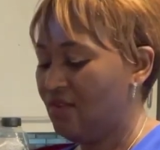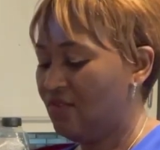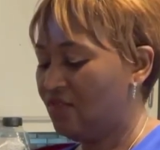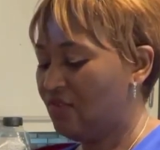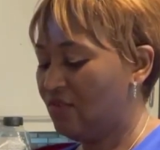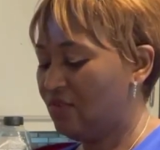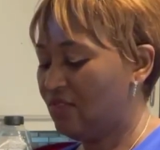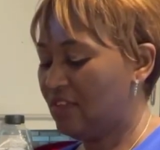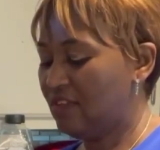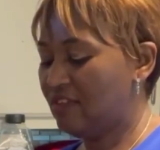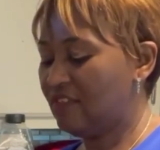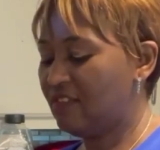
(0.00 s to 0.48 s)

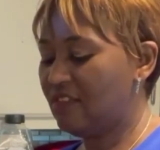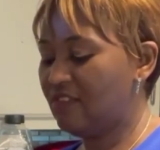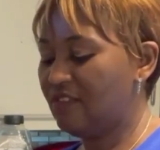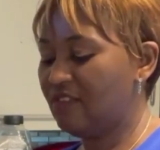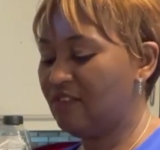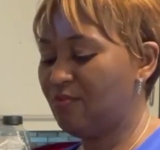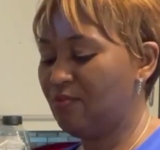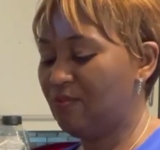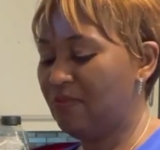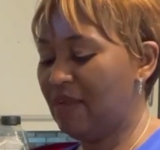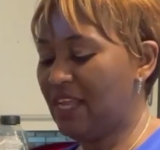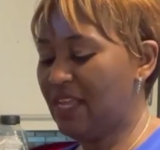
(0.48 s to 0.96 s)
So this is
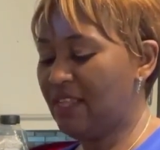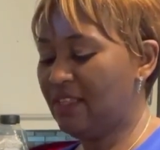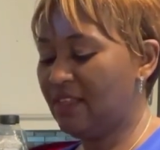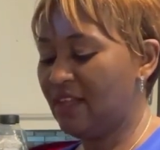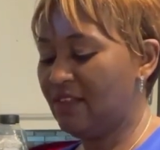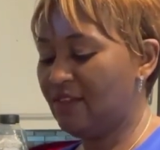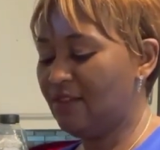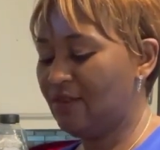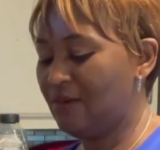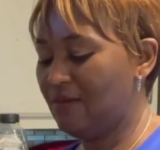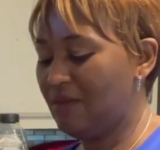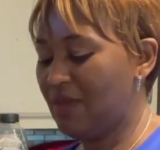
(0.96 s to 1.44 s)

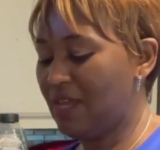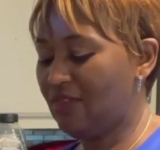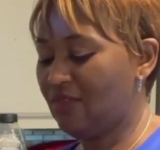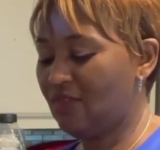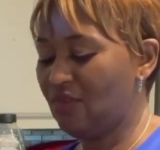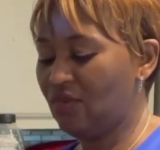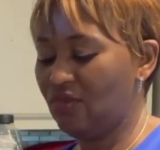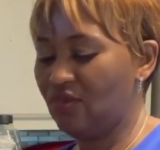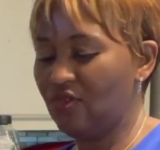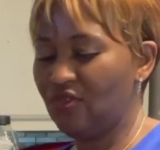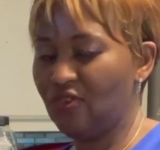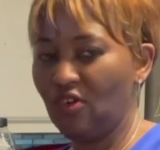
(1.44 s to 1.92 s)
blended
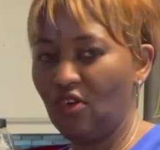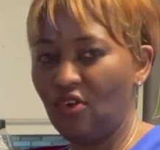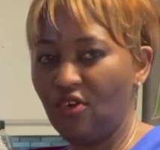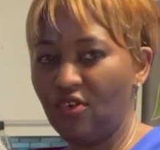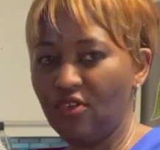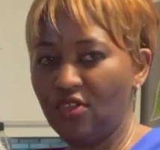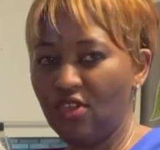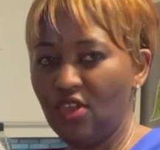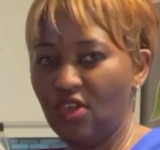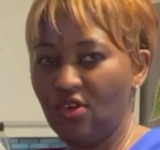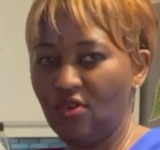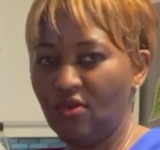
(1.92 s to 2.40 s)
tomatoes,
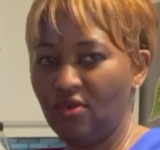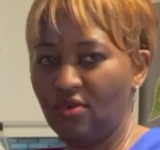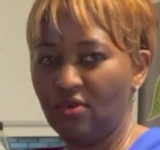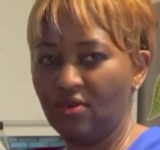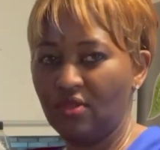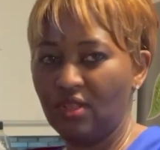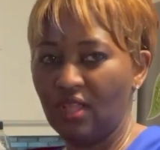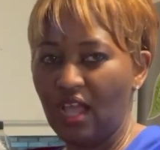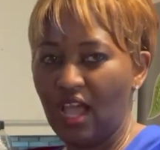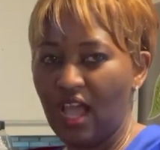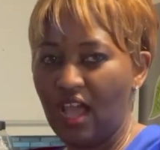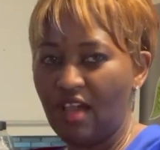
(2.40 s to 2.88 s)

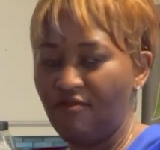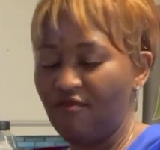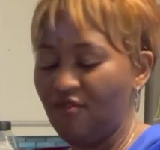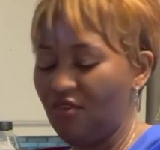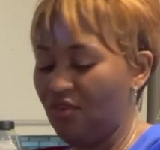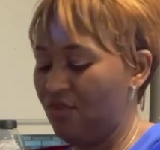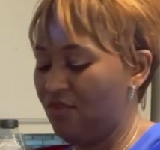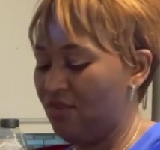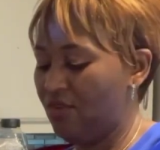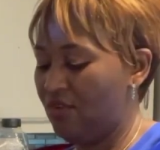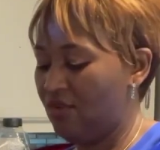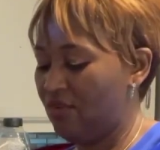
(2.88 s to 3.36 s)
onion, half
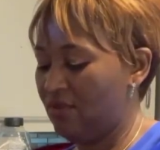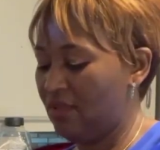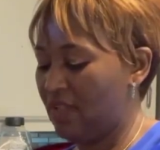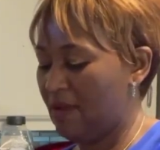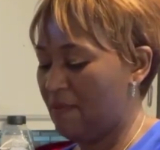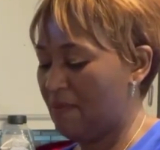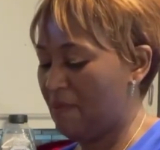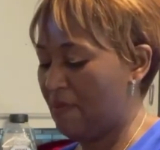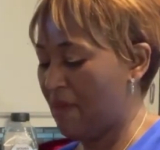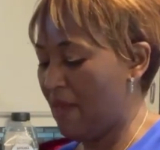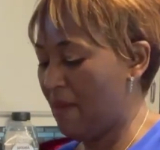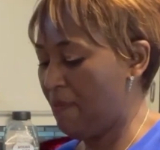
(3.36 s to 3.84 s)
onion
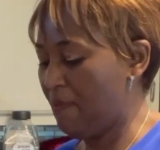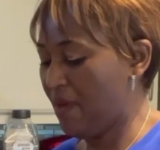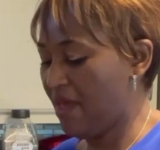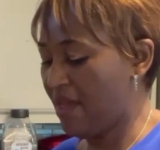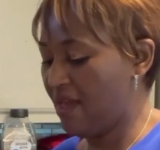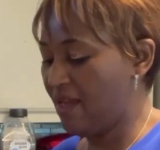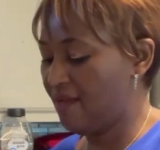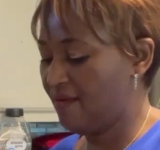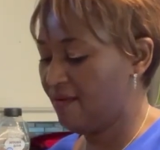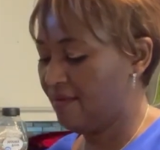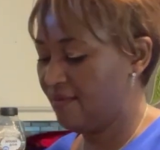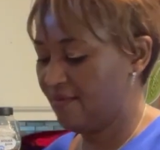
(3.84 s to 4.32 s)
and
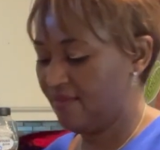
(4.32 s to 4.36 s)
pepper.